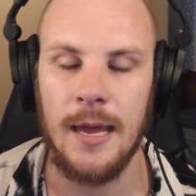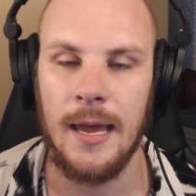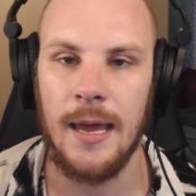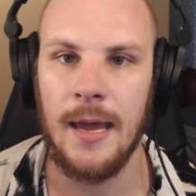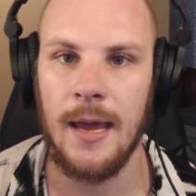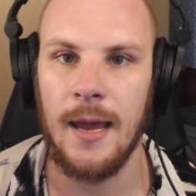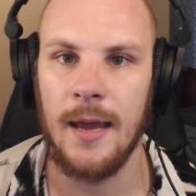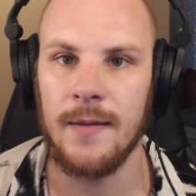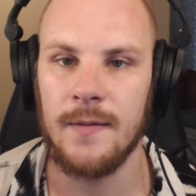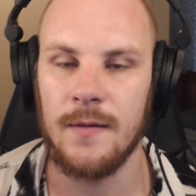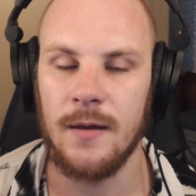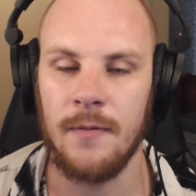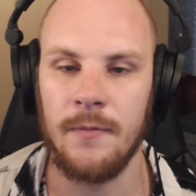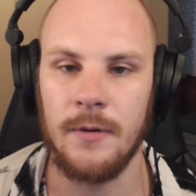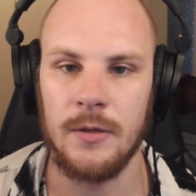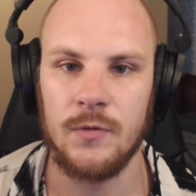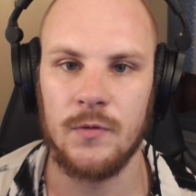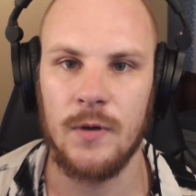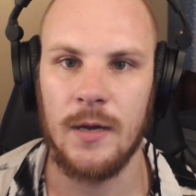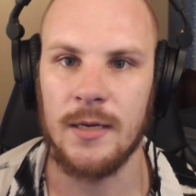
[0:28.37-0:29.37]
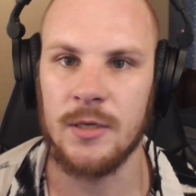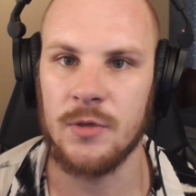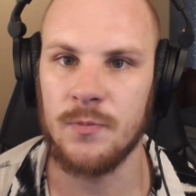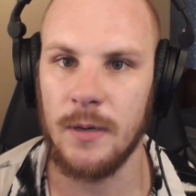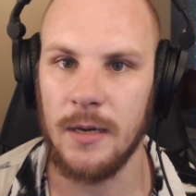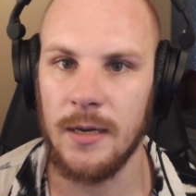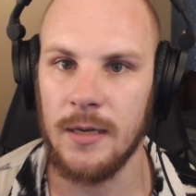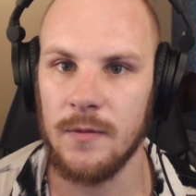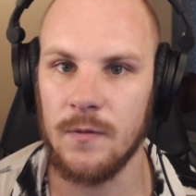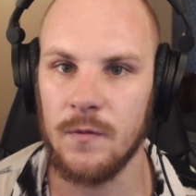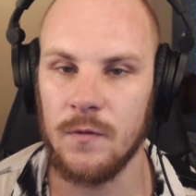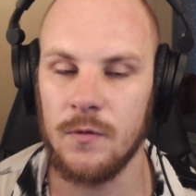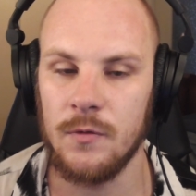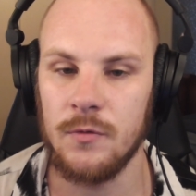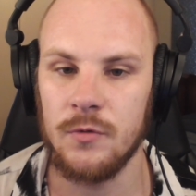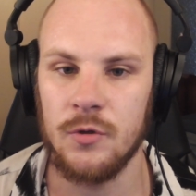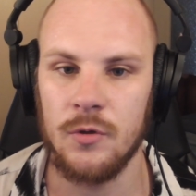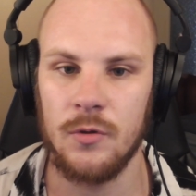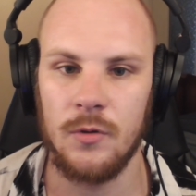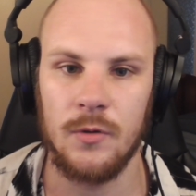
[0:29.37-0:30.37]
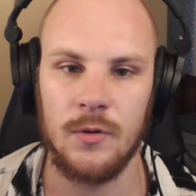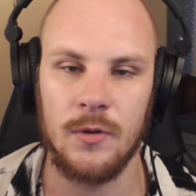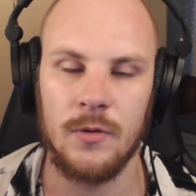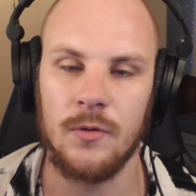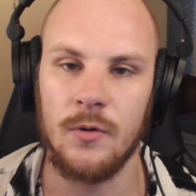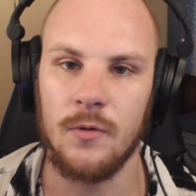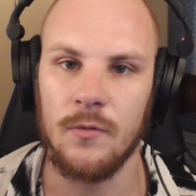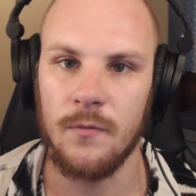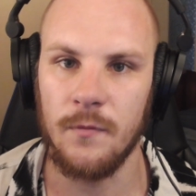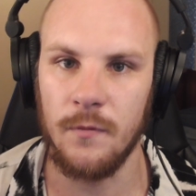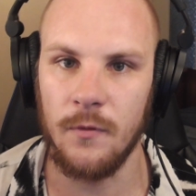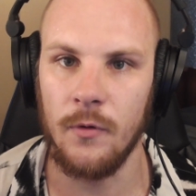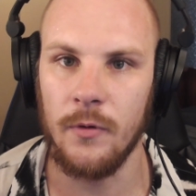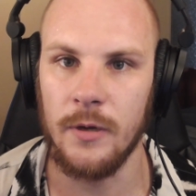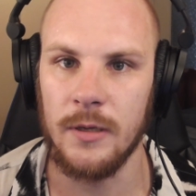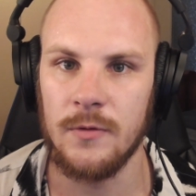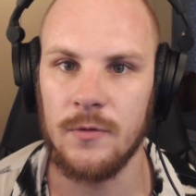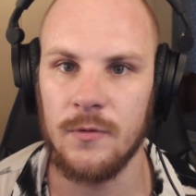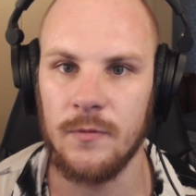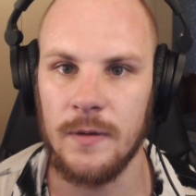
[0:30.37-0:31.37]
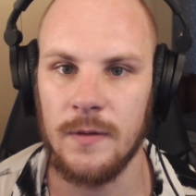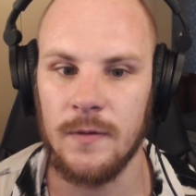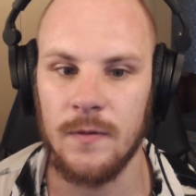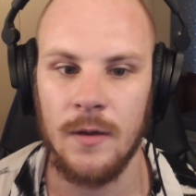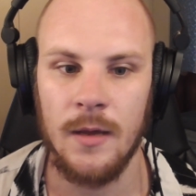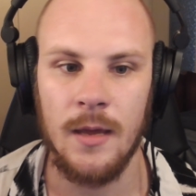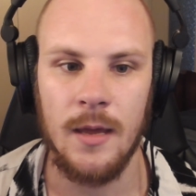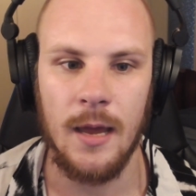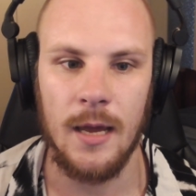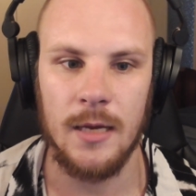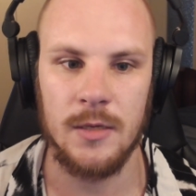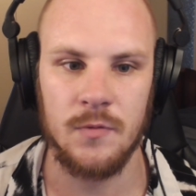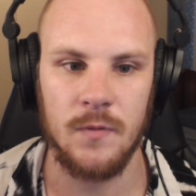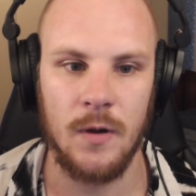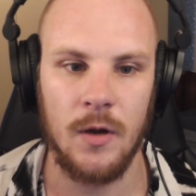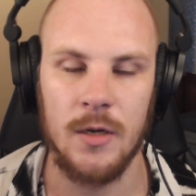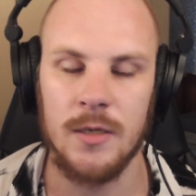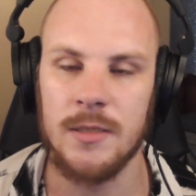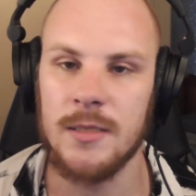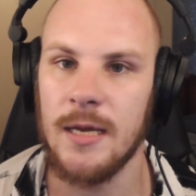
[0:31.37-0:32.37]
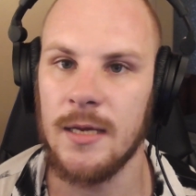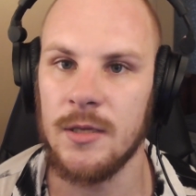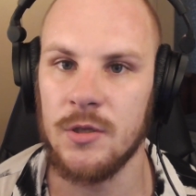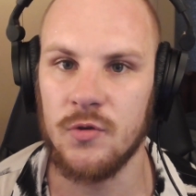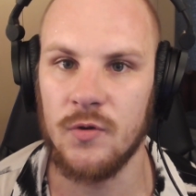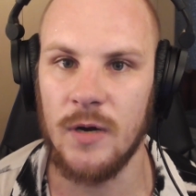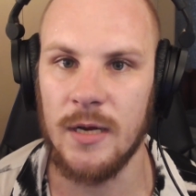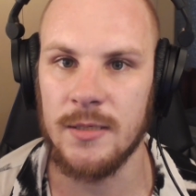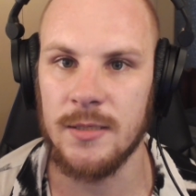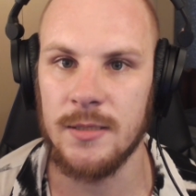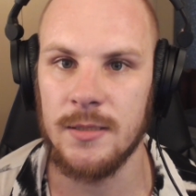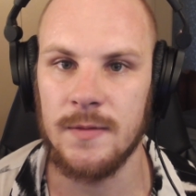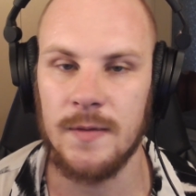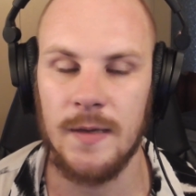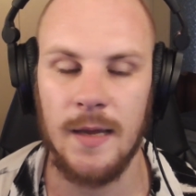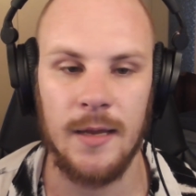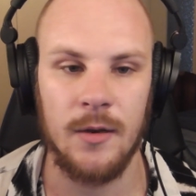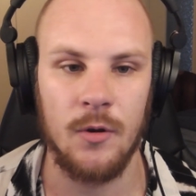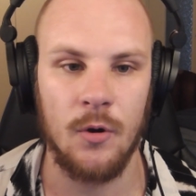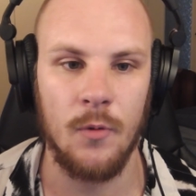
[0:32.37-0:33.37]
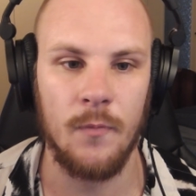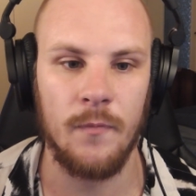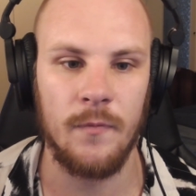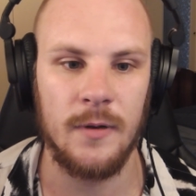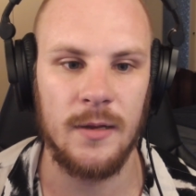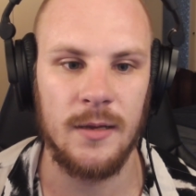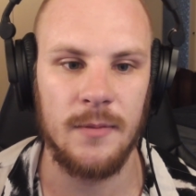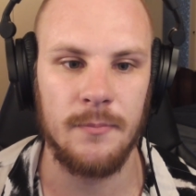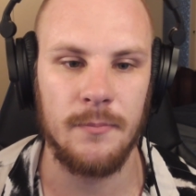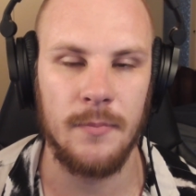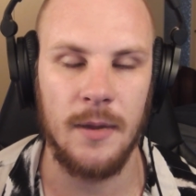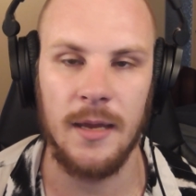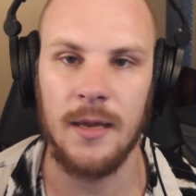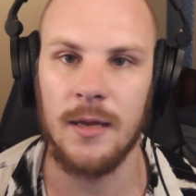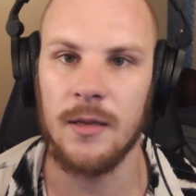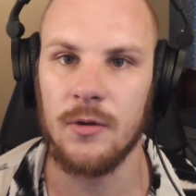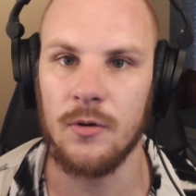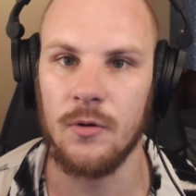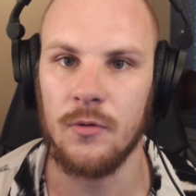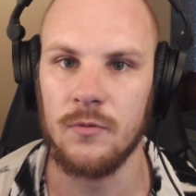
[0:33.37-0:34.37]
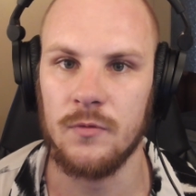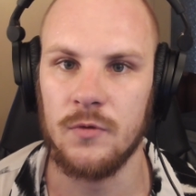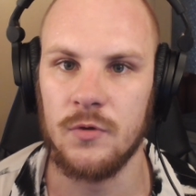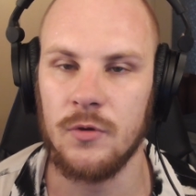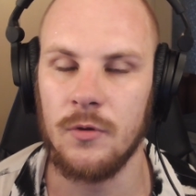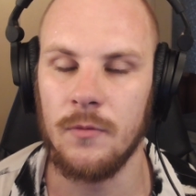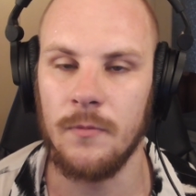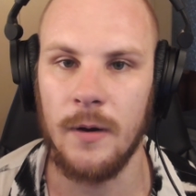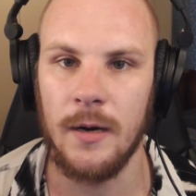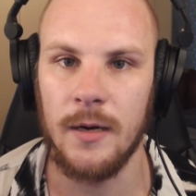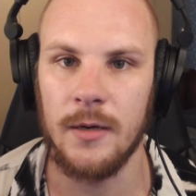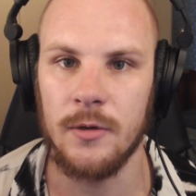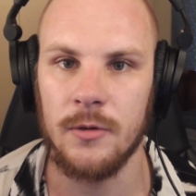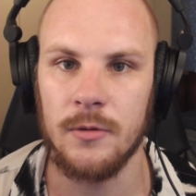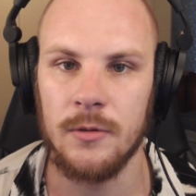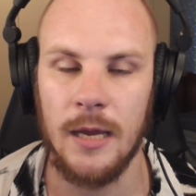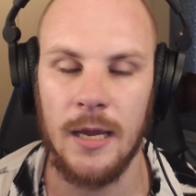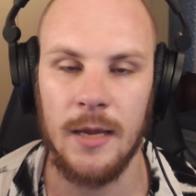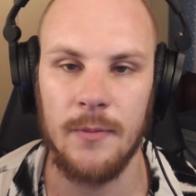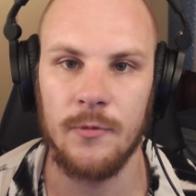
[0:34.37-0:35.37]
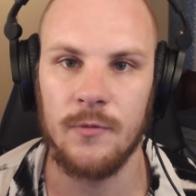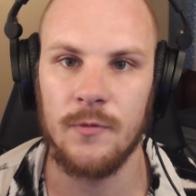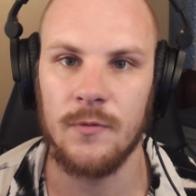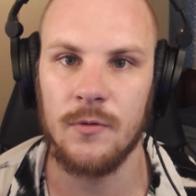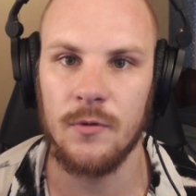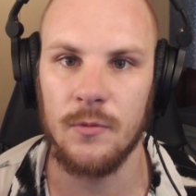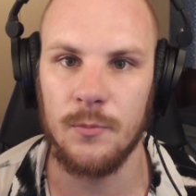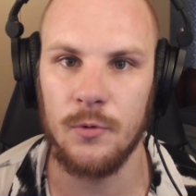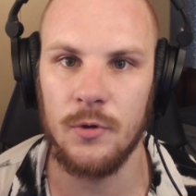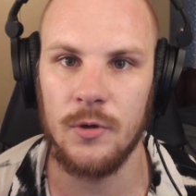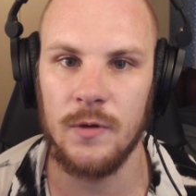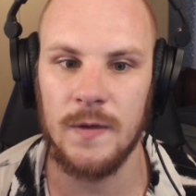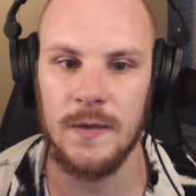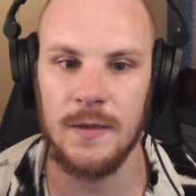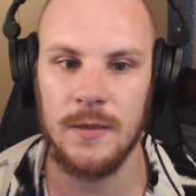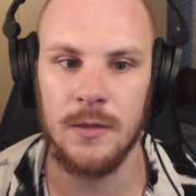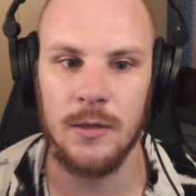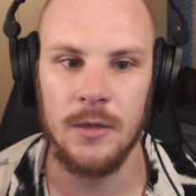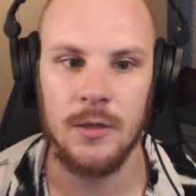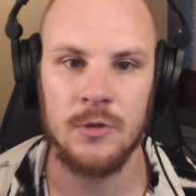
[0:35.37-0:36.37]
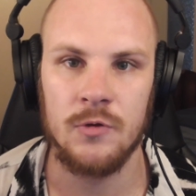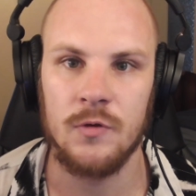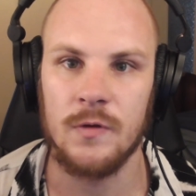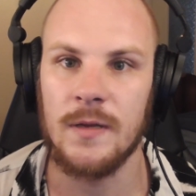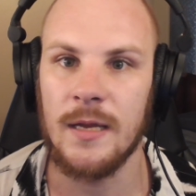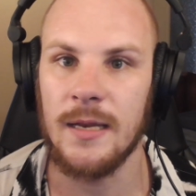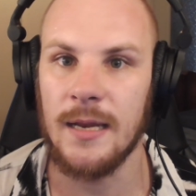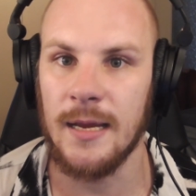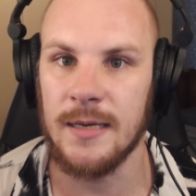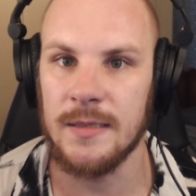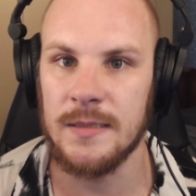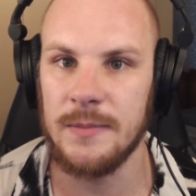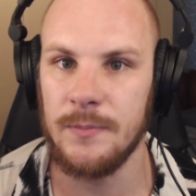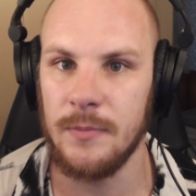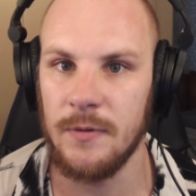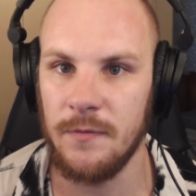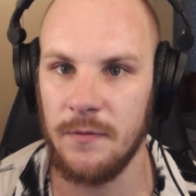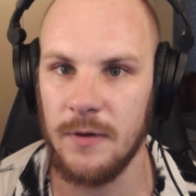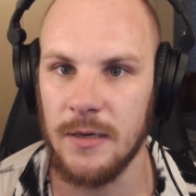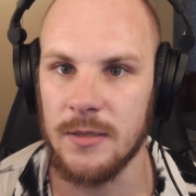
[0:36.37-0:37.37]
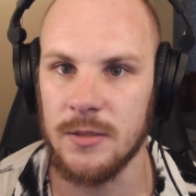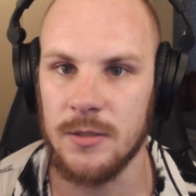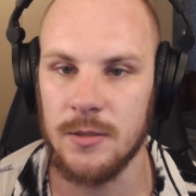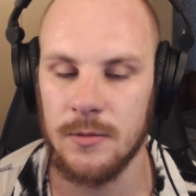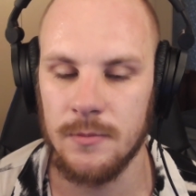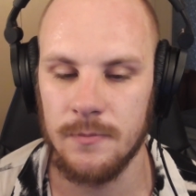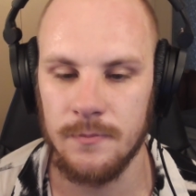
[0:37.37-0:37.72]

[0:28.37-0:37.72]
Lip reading: and I want to explain it to you so that you don't fall into it, as well as address it and hopefully make it known to the wider Ableton community so it can actually be fixed.